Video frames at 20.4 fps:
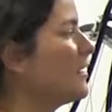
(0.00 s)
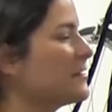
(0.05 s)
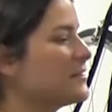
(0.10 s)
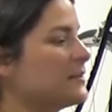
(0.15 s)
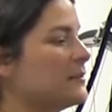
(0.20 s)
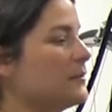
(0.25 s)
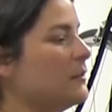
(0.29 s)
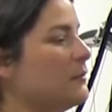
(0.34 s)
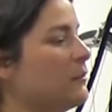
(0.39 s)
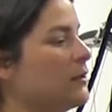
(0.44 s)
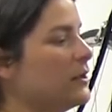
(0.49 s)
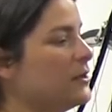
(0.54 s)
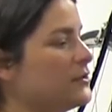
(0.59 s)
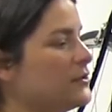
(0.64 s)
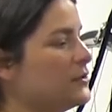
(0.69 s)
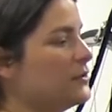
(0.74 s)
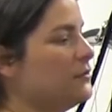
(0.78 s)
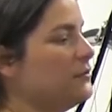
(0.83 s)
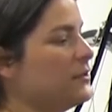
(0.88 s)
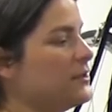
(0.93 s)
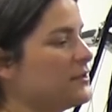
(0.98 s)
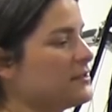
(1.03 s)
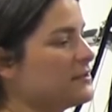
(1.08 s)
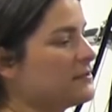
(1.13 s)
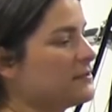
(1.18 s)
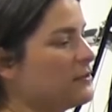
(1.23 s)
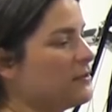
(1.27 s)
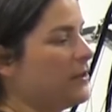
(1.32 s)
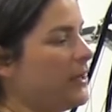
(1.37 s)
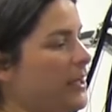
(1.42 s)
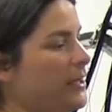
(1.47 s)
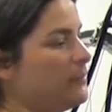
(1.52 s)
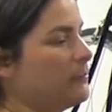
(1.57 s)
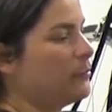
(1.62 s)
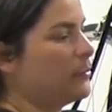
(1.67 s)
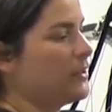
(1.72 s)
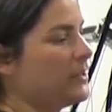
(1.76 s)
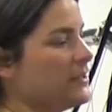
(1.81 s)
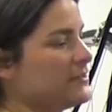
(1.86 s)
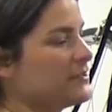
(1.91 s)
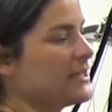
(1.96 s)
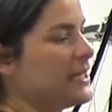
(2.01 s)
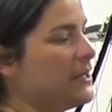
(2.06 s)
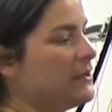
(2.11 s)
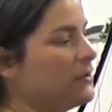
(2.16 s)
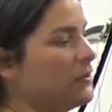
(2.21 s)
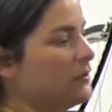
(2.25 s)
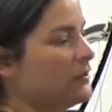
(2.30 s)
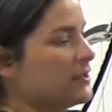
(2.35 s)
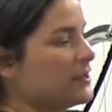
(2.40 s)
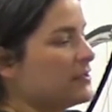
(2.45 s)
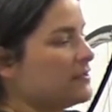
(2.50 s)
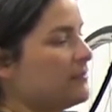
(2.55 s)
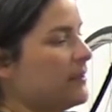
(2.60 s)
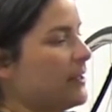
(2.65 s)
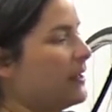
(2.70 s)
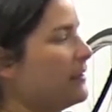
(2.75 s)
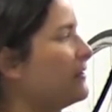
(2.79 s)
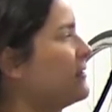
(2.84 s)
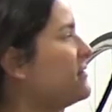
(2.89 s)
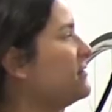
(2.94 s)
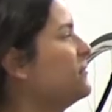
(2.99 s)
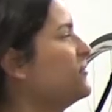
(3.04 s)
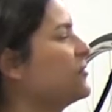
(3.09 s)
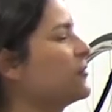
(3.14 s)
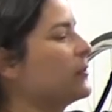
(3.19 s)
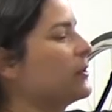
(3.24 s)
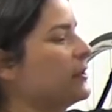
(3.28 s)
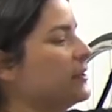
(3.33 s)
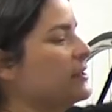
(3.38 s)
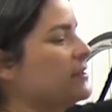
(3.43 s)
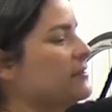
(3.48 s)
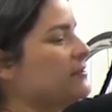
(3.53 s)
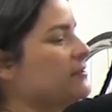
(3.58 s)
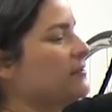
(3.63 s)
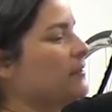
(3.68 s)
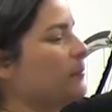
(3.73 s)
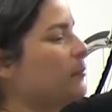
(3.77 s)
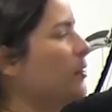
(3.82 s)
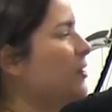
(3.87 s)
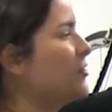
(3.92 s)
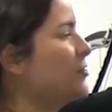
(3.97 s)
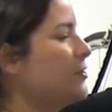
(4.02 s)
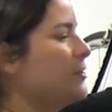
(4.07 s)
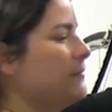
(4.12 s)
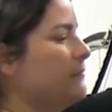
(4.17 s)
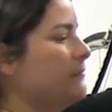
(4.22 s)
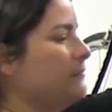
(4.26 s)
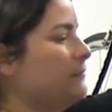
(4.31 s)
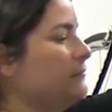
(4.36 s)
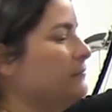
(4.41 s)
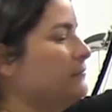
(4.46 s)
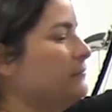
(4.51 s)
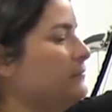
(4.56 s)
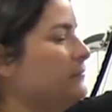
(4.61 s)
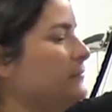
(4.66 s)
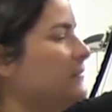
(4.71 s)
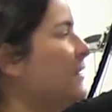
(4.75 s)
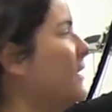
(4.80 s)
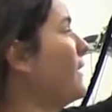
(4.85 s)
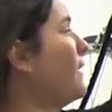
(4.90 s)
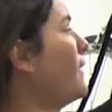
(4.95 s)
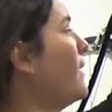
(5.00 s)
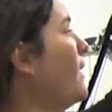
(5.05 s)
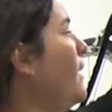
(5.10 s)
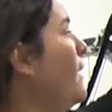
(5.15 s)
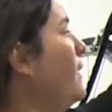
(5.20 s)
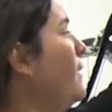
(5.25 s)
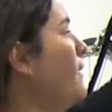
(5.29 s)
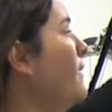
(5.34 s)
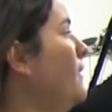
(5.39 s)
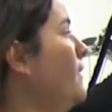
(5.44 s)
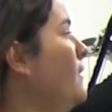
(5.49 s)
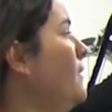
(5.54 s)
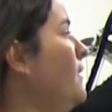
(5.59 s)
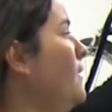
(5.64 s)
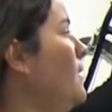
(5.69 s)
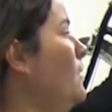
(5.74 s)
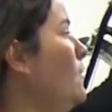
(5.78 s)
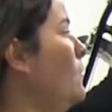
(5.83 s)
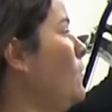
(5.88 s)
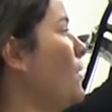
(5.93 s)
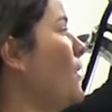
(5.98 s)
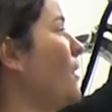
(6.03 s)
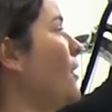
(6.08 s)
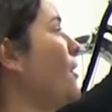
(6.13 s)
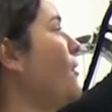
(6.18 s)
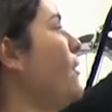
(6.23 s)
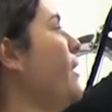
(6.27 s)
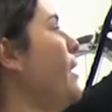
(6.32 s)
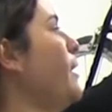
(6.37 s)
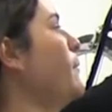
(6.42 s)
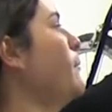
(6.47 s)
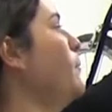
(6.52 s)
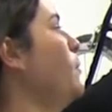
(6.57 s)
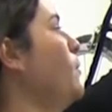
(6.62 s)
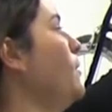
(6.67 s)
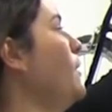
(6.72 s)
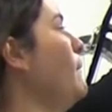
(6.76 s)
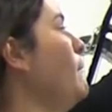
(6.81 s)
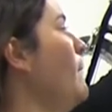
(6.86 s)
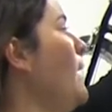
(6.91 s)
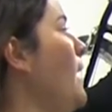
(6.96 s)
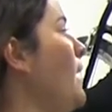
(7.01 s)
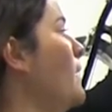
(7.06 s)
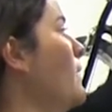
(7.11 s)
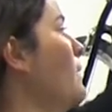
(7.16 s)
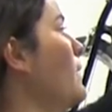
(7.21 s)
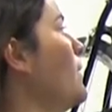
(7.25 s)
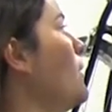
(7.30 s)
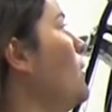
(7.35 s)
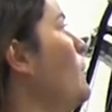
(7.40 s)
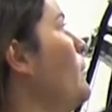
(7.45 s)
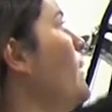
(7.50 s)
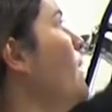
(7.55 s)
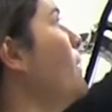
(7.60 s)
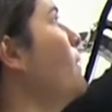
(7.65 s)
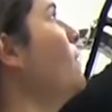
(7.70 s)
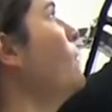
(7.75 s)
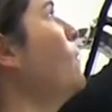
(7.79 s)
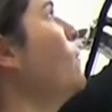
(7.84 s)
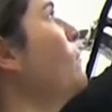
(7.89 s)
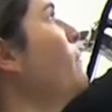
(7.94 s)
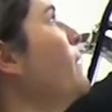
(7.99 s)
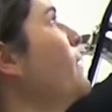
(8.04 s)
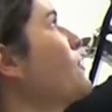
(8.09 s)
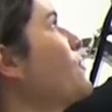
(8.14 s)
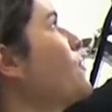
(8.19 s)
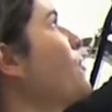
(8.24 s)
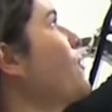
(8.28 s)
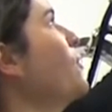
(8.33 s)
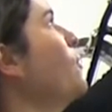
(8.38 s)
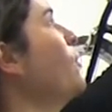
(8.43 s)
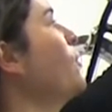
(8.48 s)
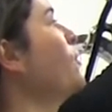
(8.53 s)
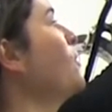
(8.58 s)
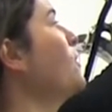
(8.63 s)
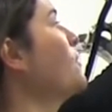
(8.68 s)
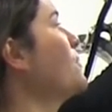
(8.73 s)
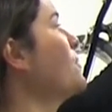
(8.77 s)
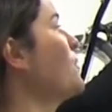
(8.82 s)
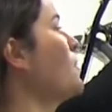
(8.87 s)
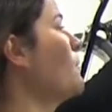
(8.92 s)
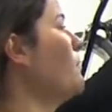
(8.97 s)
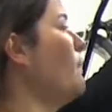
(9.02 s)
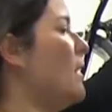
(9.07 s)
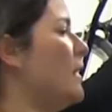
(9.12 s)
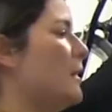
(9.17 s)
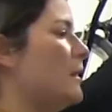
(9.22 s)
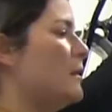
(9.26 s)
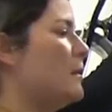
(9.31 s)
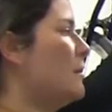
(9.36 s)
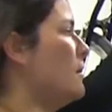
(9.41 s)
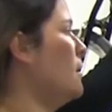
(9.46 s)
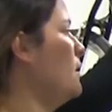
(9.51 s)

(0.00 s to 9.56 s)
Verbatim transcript: Next thing you want to do is go ahead and press down on this mechanism to release the pressure, like that. We're going to go ahead and pull it back a little bit. Make sure you hold on to your bike.